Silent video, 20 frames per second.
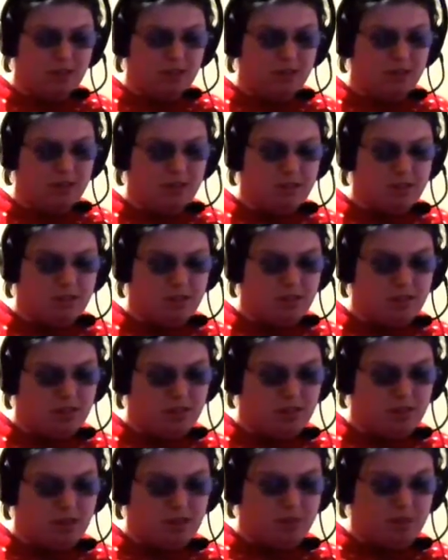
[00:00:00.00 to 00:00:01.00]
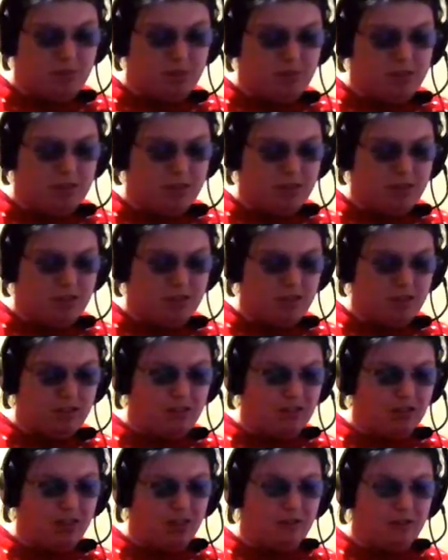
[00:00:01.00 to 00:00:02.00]
Because that blanket she
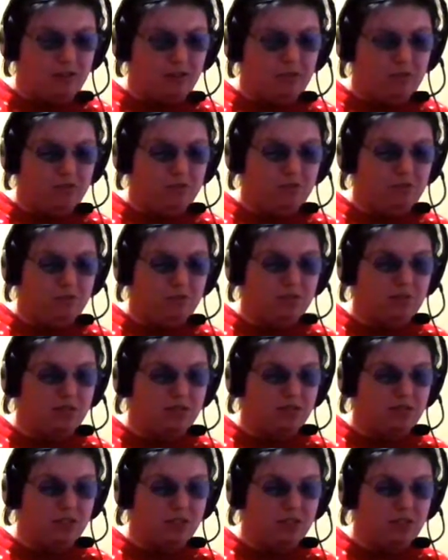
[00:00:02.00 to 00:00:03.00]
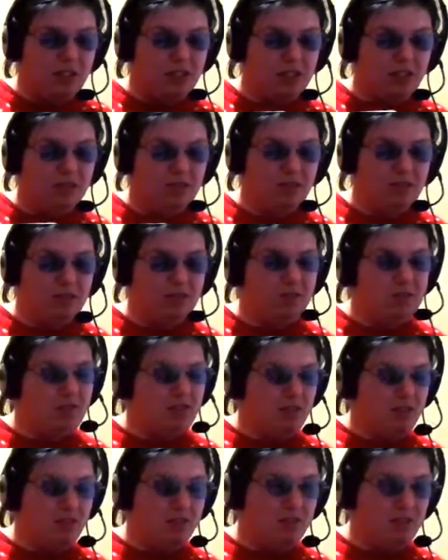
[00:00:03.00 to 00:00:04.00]
used to have was, like, after a few
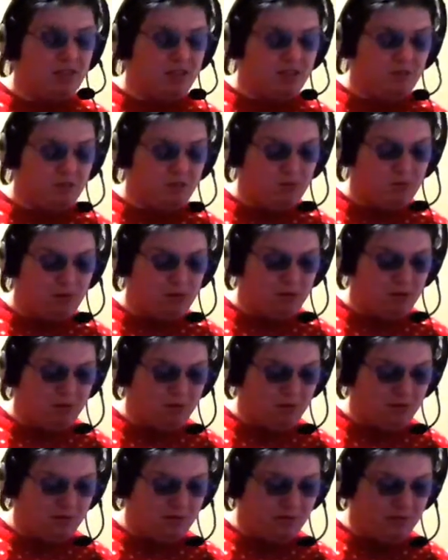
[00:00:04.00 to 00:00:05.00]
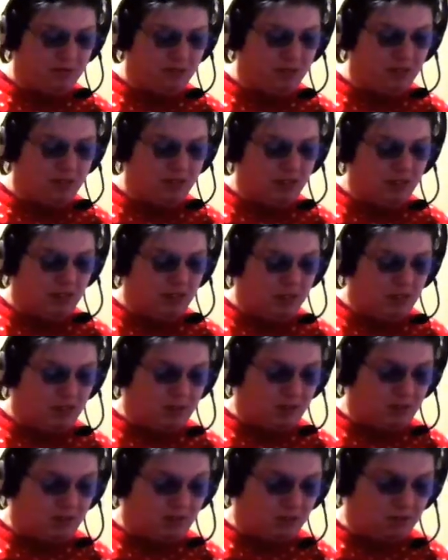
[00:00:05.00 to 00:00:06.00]
years in need of repair.
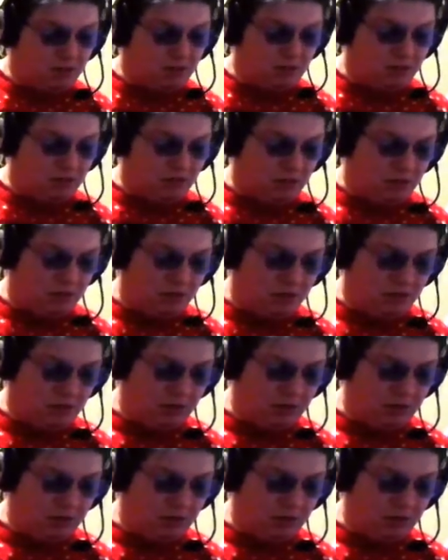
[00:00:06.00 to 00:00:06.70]
So